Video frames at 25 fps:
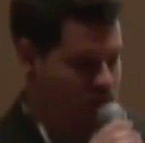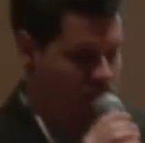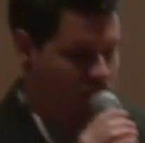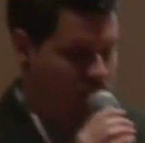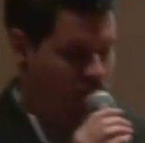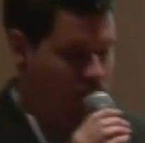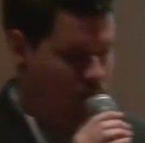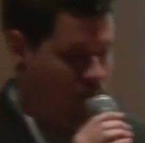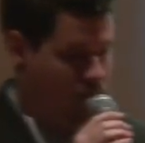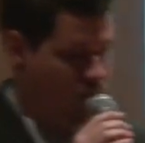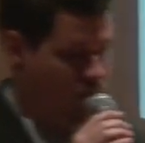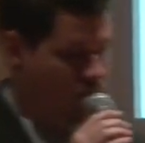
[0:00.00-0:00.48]

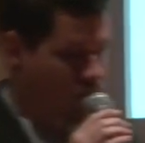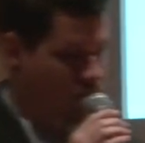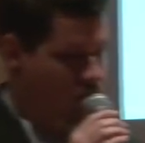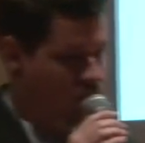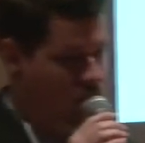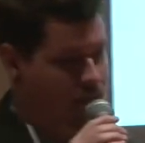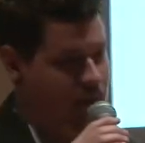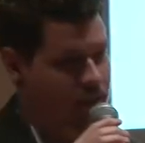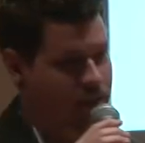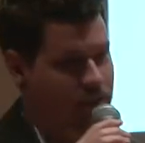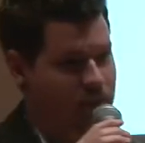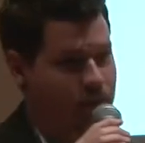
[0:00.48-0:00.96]
If you could
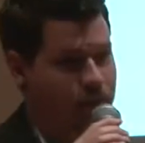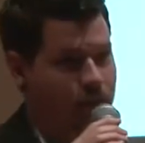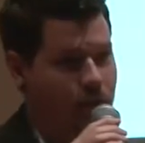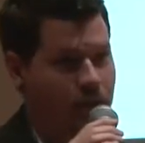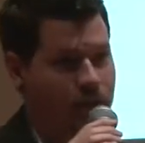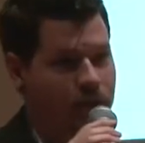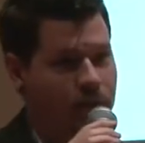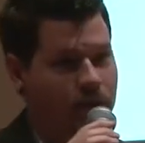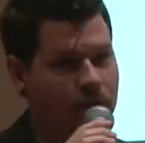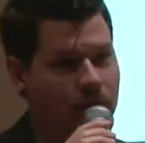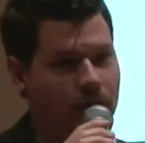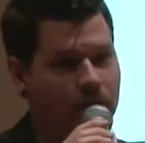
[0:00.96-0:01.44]
trick
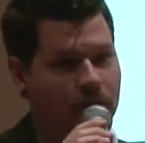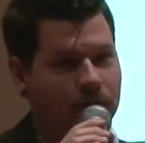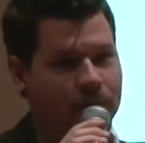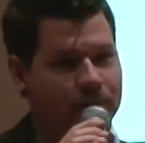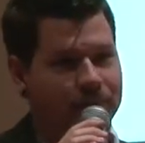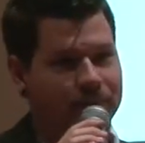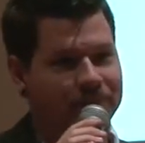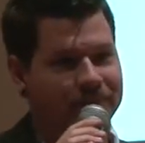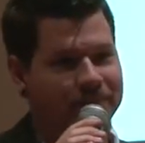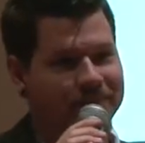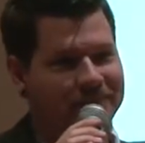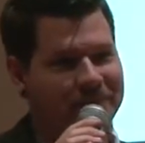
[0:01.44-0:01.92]

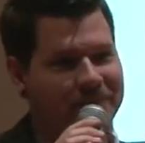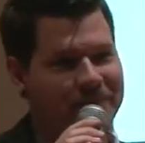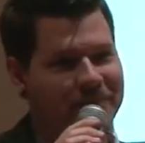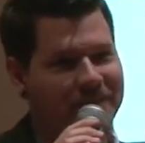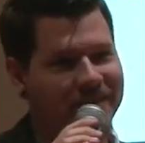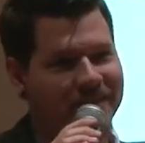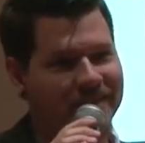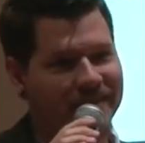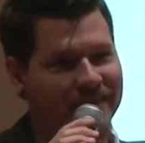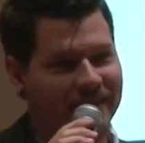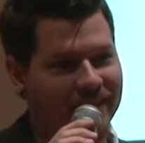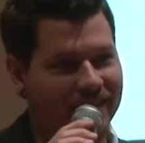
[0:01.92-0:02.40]
someone
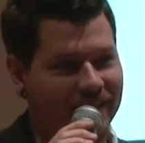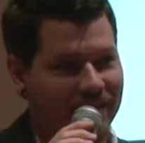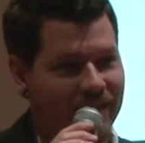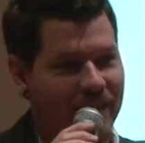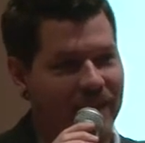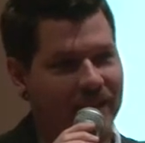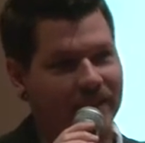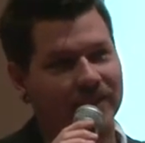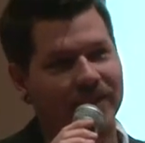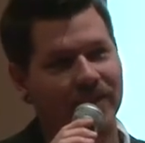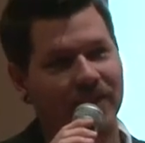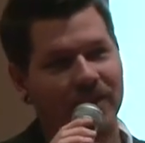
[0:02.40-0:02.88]
with a
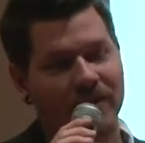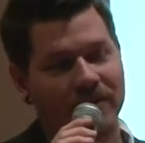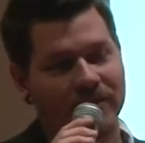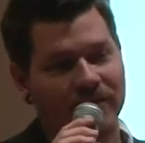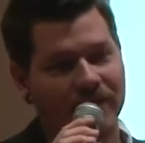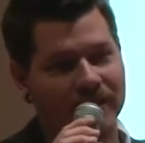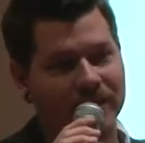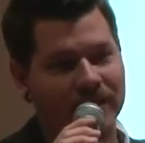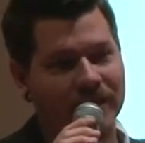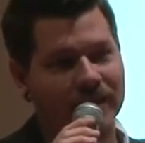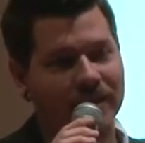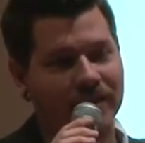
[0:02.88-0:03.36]
valid
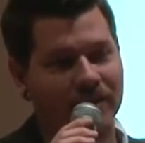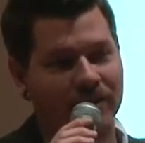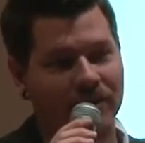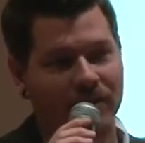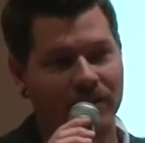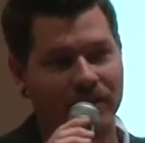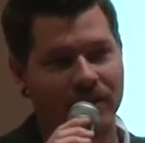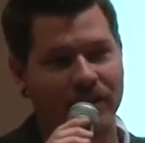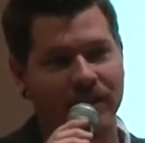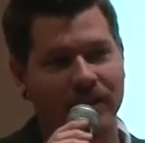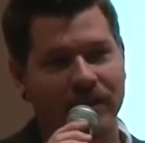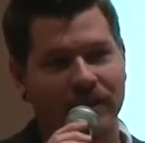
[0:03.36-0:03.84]
RFID
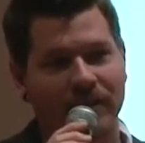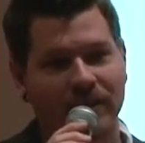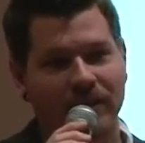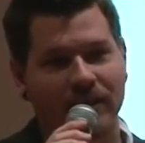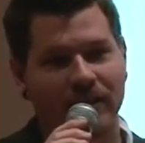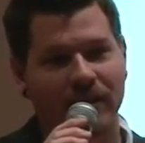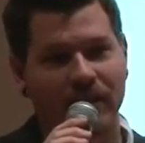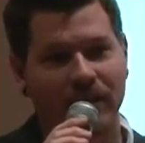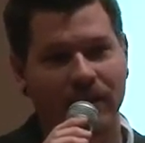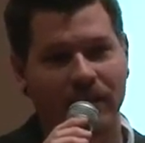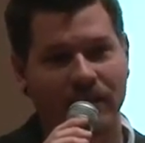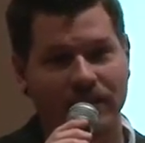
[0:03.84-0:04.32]
card
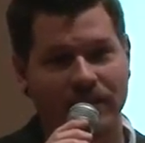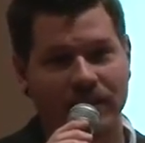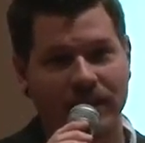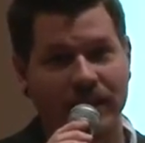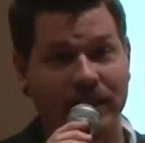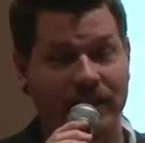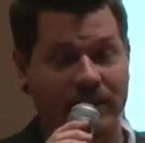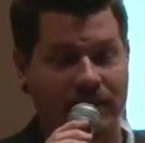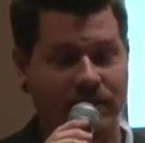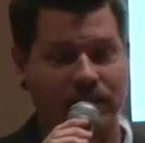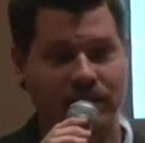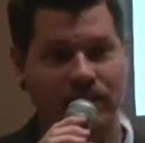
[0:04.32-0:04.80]

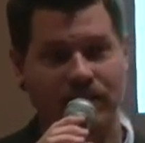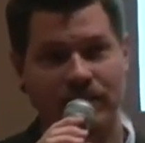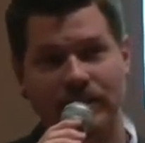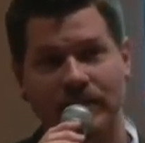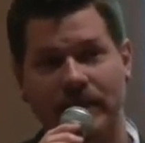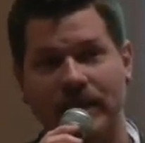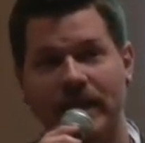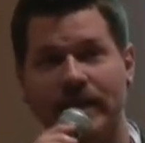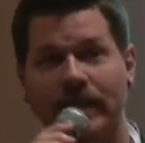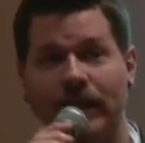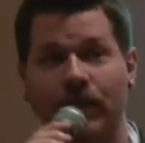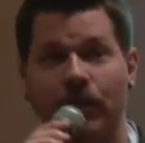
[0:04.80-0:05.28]

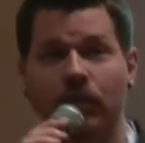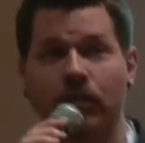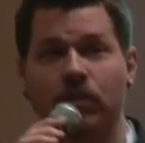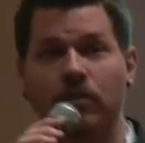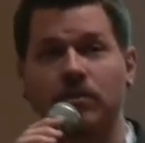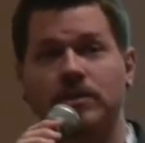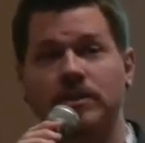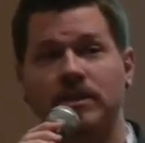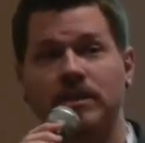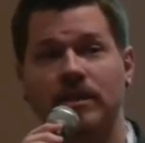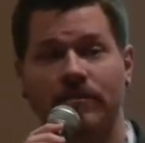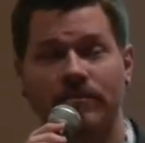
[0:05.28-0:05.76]
into getting
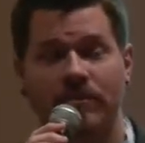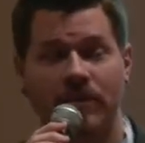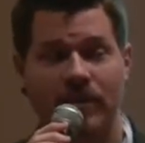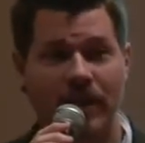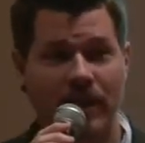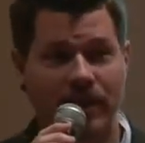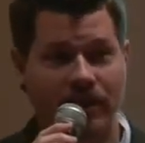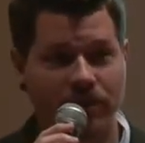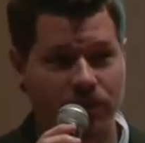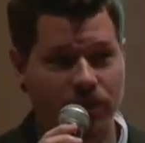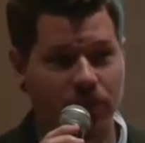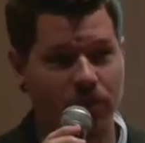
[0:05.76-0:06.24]
close enough to
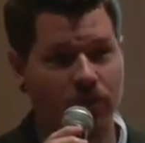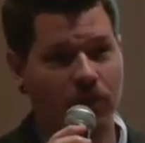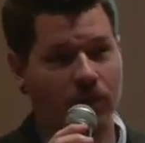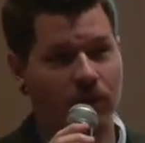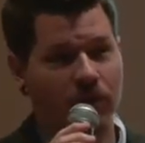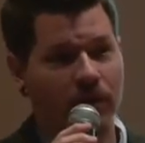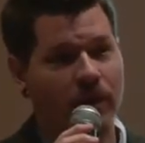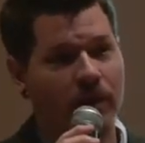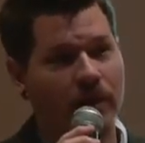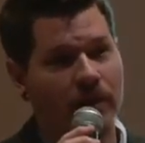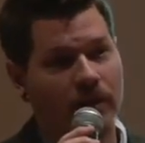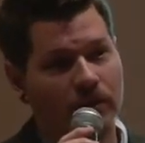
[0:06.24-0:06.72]
that
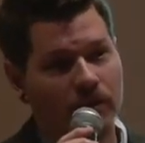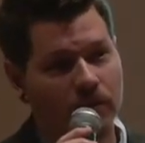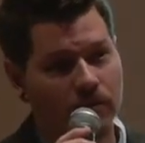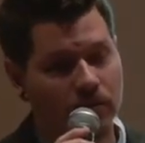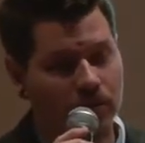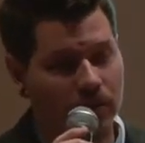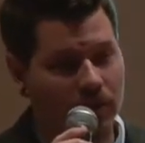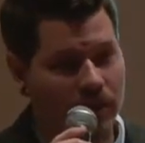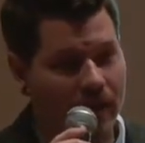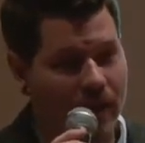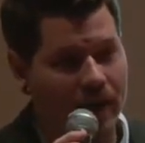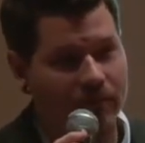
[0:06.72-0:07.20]
door, you
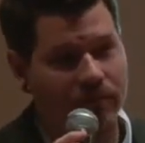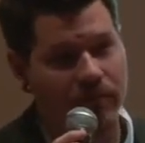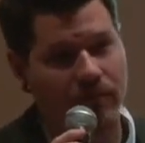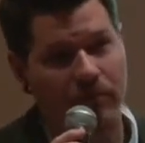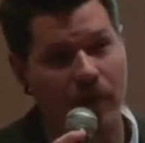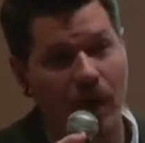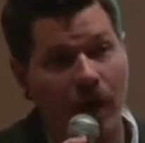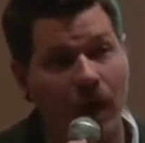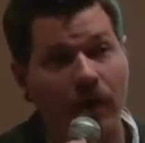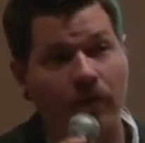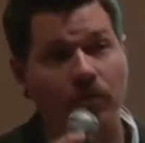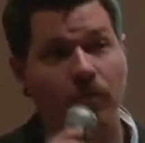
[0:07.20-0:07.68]
could have
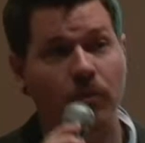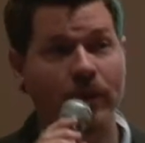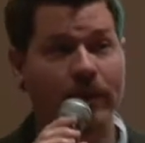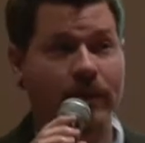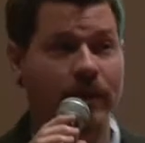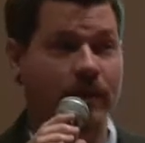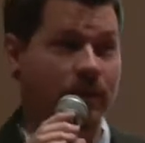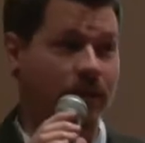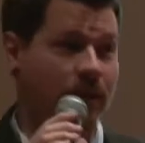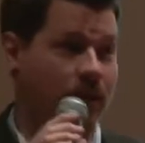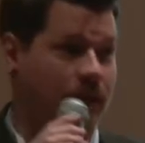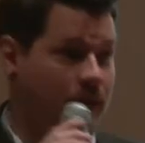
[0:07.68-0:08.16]
them
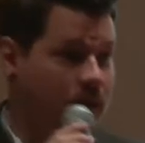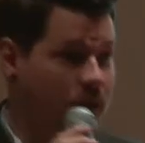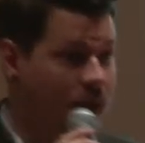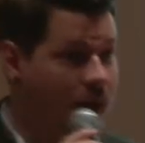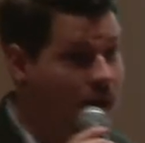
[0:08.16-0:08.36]
unwittingly